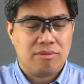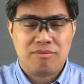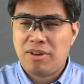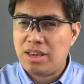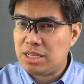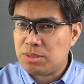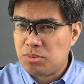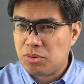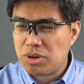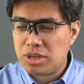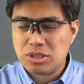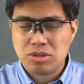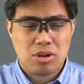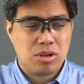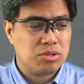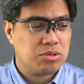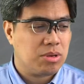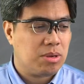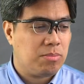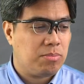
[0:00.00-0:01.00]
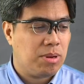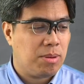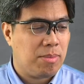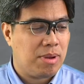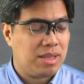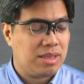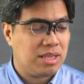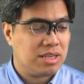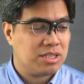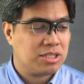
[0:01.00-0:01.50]
Facebook is also
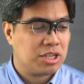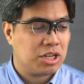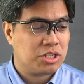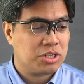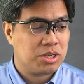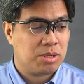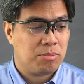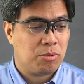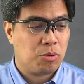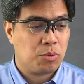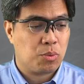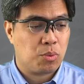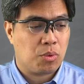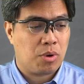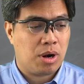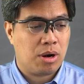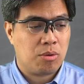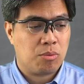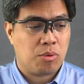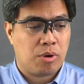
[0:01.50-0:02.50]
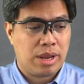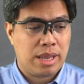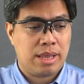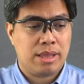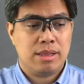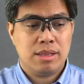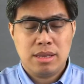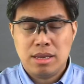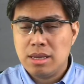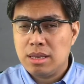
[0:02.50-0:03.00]
implementing such remote work,
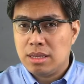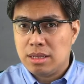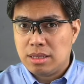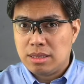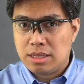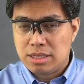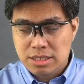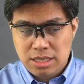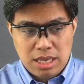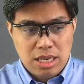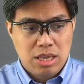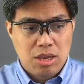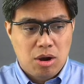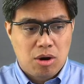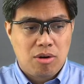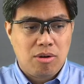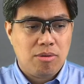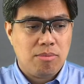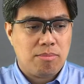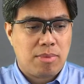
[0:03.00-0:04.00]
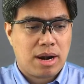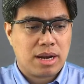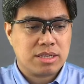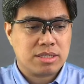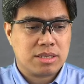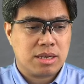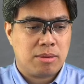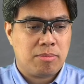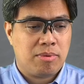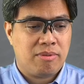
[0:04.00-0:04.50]
wherein the CEO, Mark
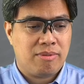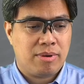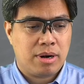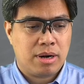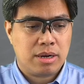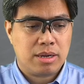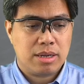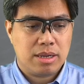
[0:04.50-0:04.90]
Zuckerberg,